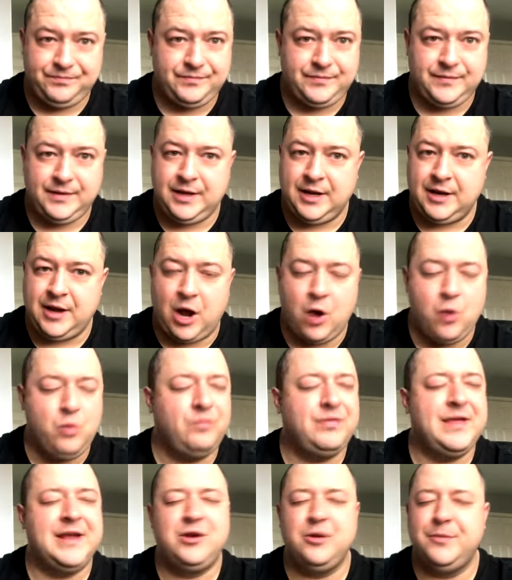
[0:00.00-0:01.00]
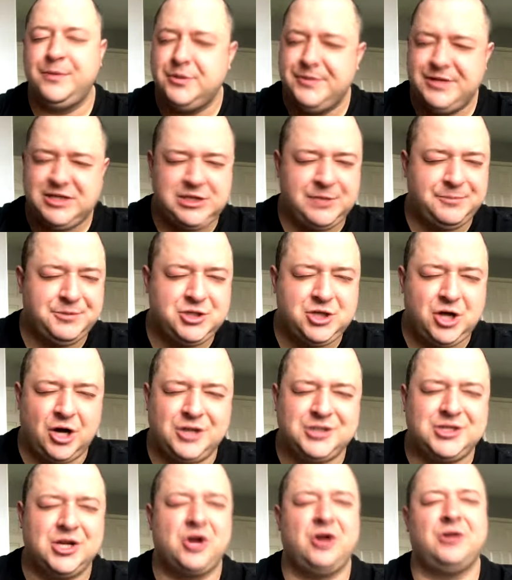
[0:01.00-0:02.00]
You know, their WWE
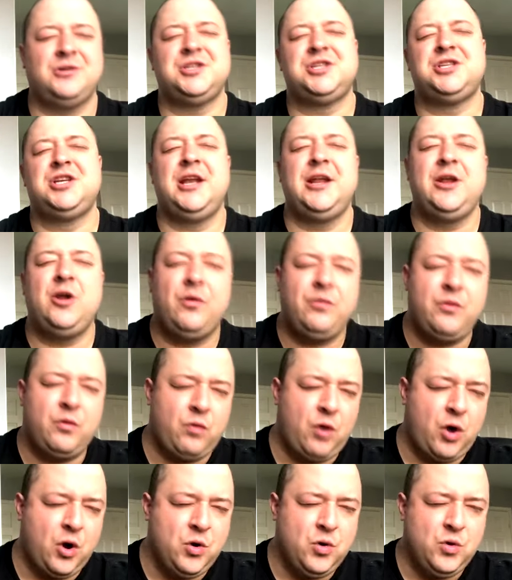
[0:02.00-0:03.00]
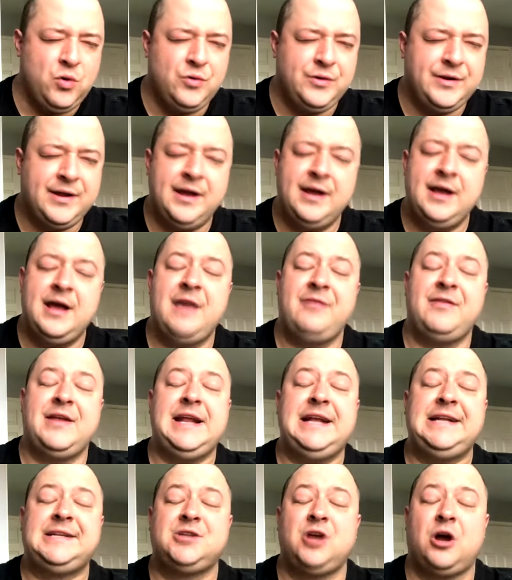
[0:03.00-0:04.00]
superstars are constantly on the road. They
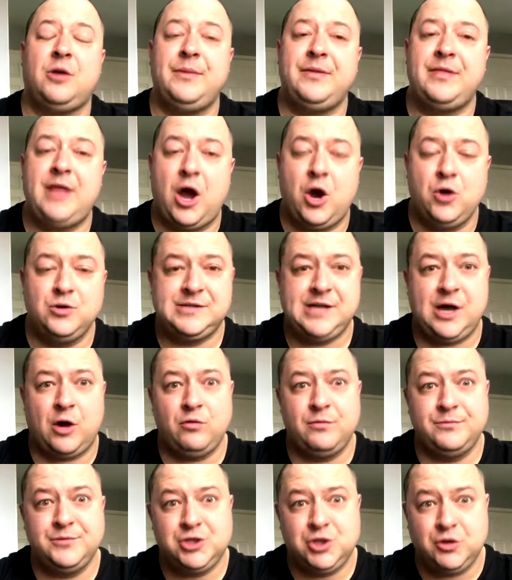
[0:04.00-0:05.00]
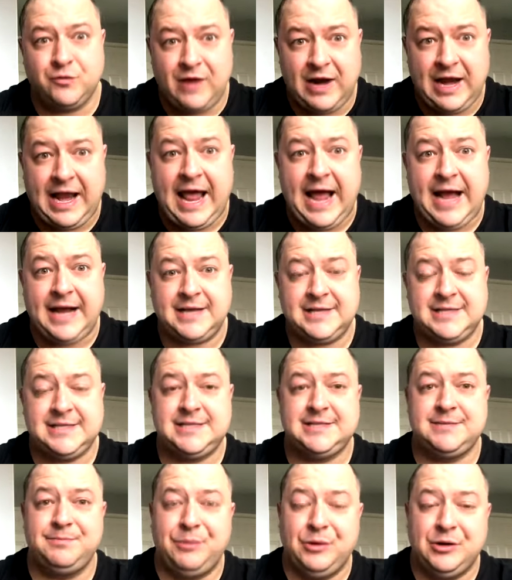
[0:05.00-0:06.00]
need time in their hotel rooms to
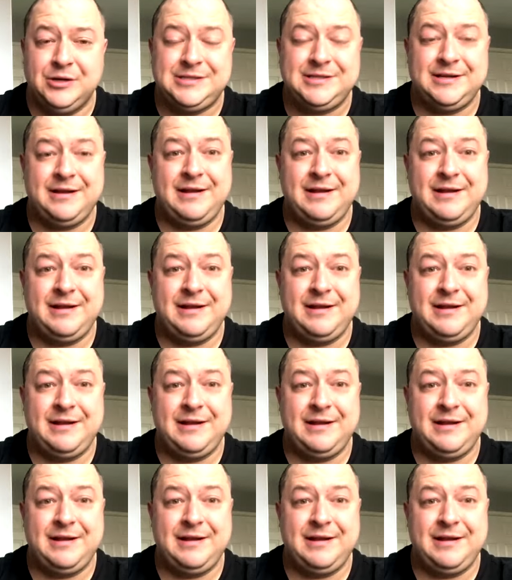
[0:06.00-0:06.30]
relax, but